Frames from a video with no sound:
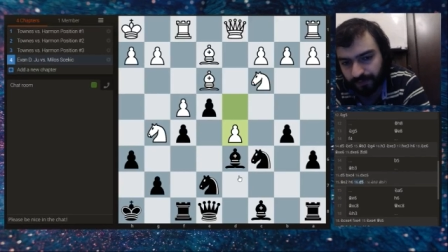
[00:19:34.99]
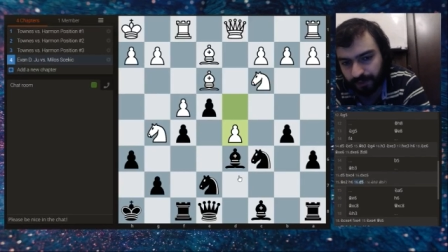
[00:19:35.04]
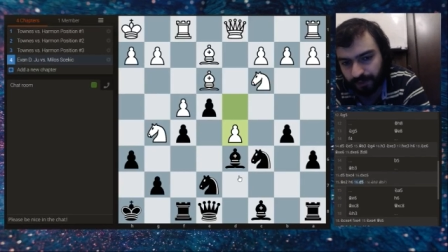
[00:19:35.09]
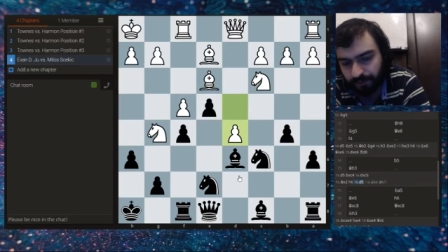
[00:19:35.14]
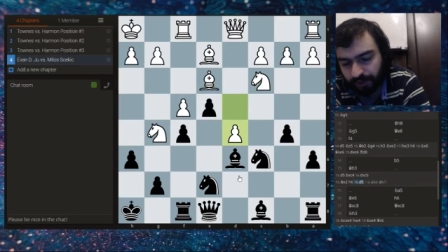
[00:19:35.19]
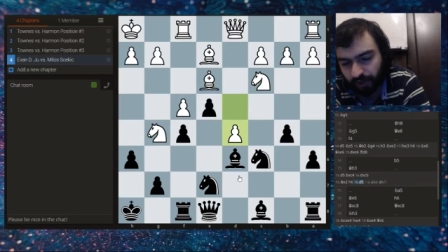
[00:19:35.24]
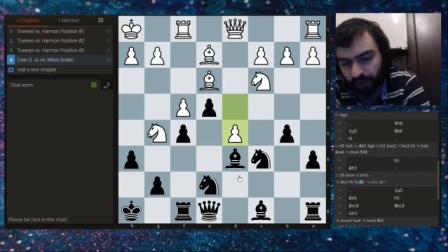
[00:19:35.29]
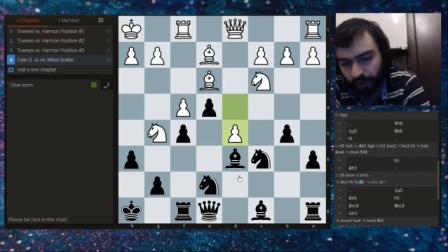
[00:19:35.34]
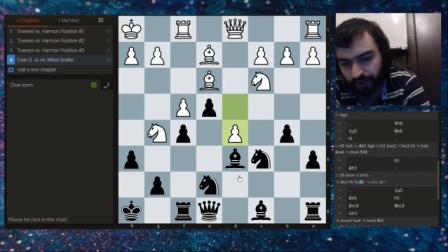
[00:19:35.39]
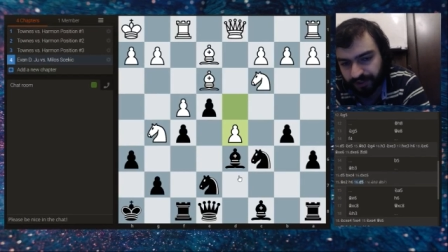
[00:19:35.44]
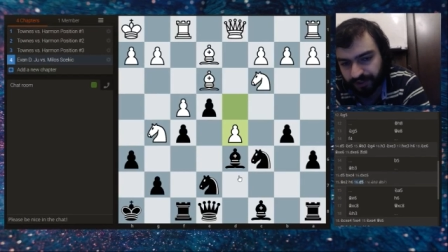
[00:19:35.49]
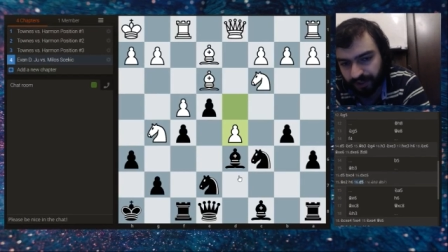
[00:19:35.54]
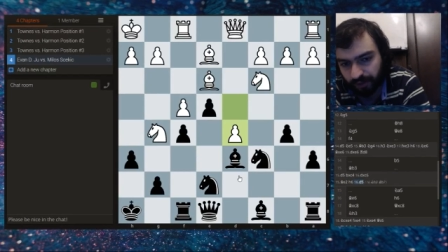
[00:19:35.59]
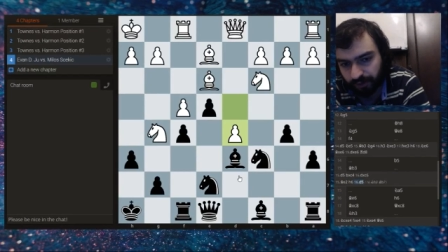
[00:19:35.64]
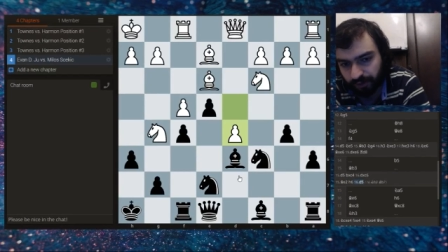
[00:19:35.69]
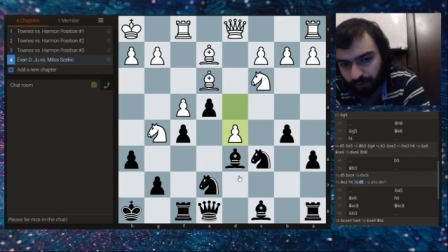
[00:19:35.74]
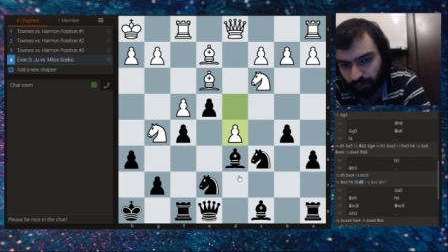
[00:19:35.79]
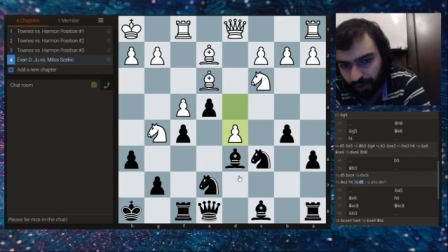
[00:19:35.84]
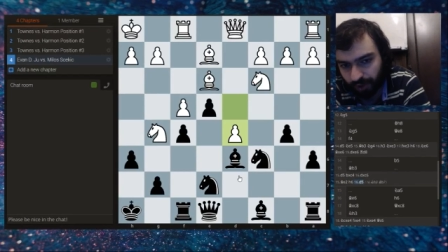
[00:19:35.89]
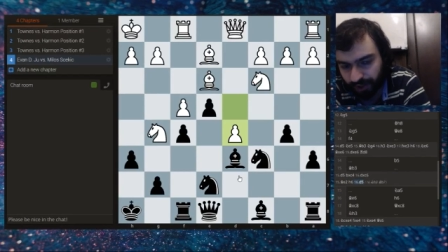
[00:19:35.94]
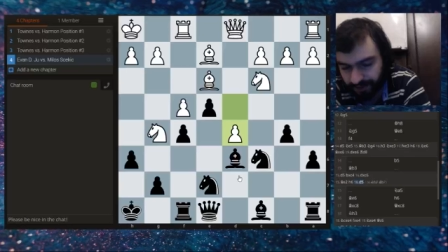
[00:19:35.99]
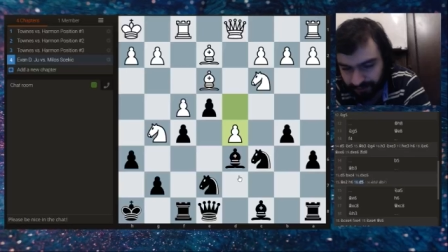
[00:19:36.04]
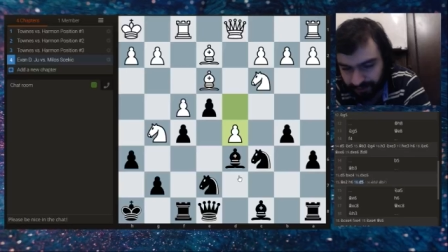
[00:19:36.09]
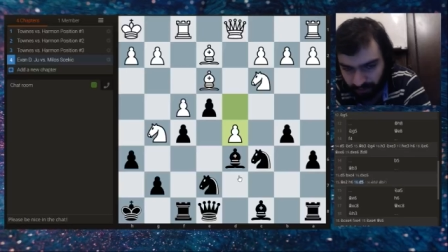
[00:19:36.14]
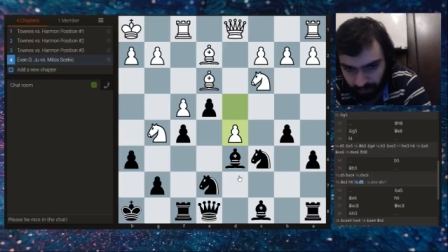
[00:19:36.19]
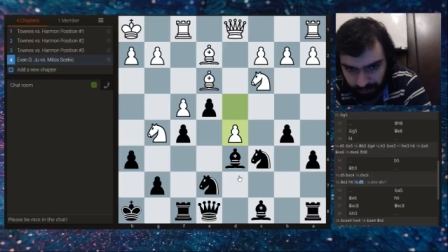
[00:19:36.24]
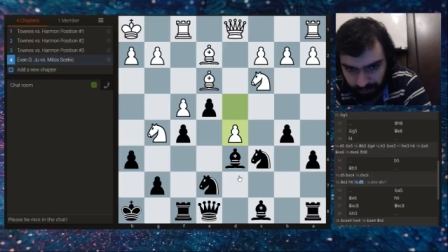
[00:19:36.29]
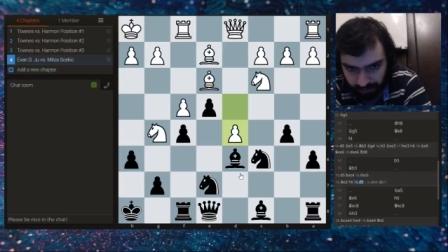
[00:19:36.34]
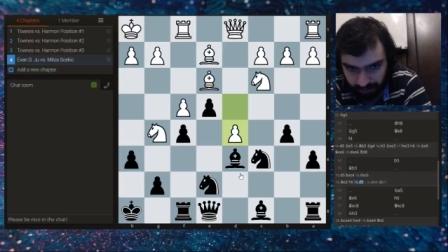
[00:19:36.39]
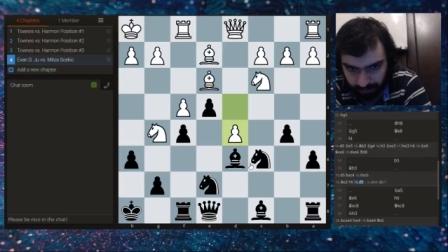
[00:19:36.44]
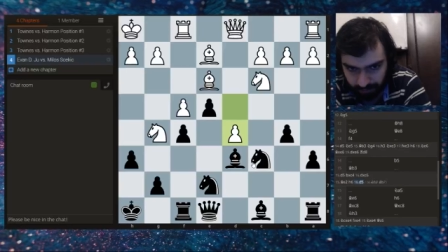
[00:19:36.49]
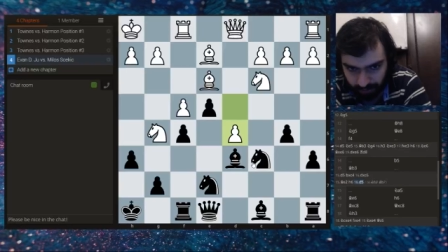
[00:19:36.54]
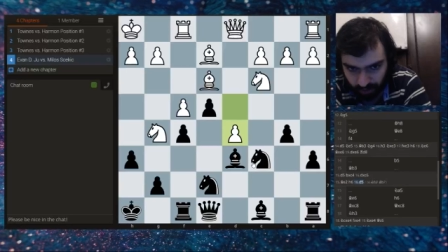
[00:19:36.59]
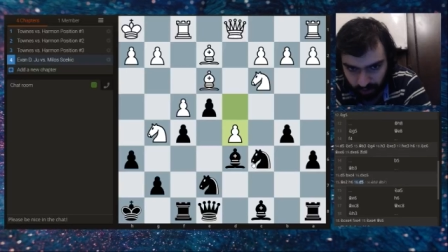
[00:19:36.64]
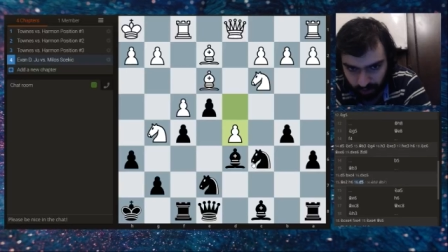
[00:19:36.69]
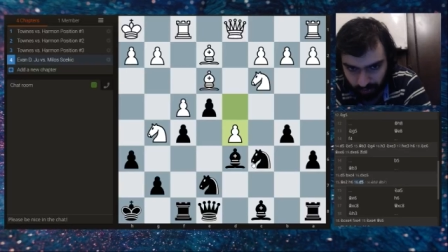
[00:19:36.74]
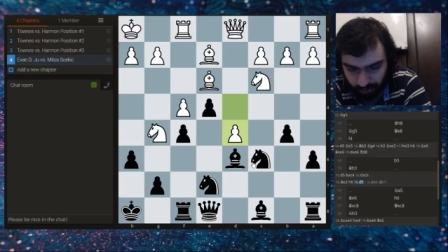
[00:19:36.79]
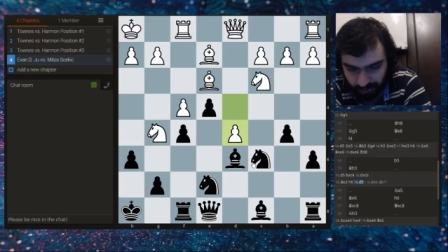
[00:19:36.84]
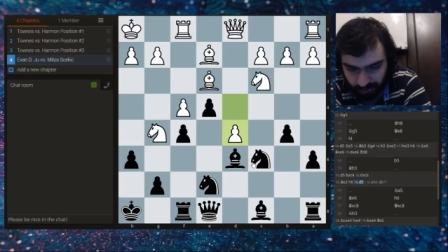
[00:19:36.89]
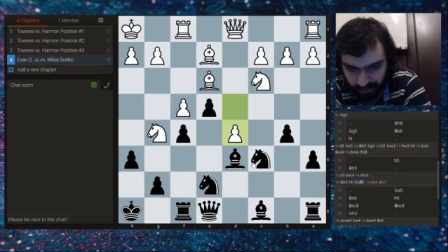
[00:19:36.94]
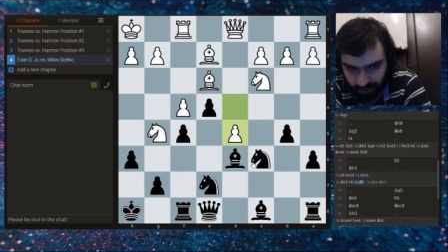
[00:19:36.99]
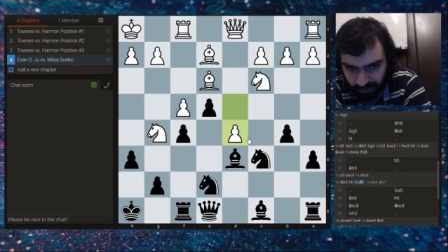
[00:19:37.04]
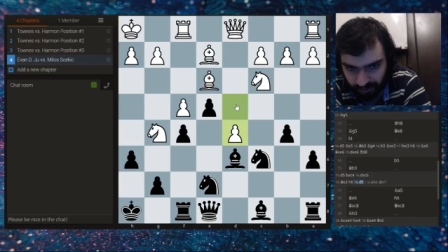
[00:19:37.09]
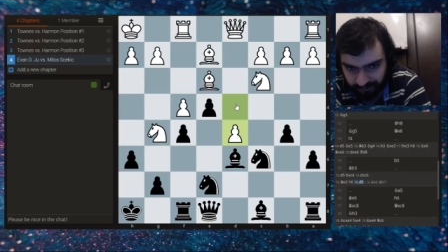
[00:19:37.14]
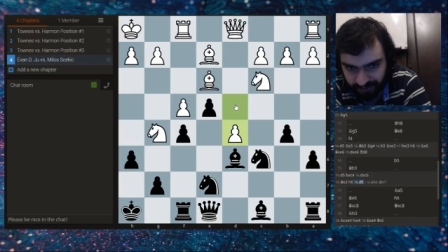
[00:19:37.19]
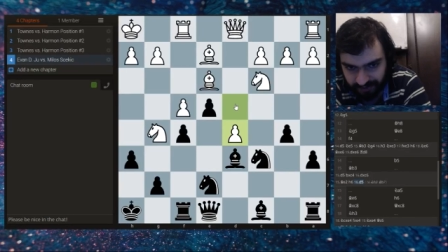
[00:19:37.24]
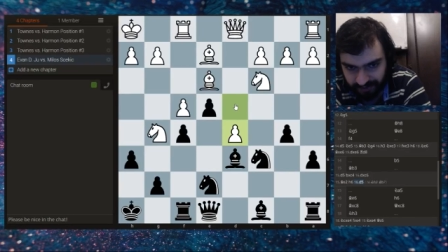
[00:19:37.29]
because otherwise you'd be much worse off.